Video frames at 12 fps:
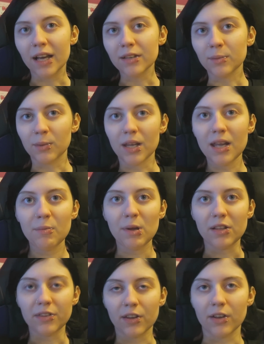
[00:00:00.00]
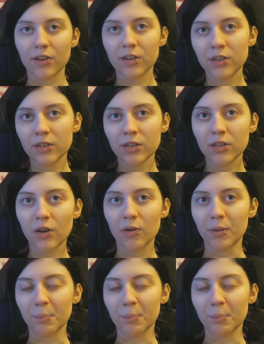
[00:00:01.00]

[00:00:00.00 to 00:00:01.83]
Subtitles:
Yeah, so I'm gonna eat pizza, go